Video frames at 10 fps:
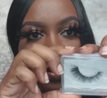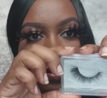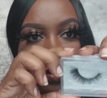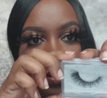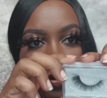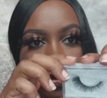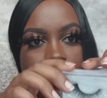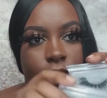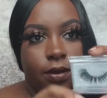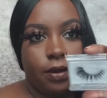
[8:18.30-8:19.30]

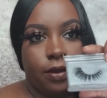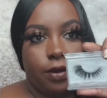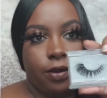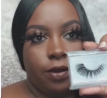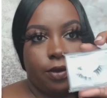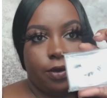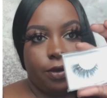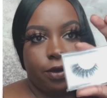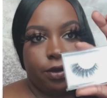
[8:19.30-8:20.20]
(no one is talking)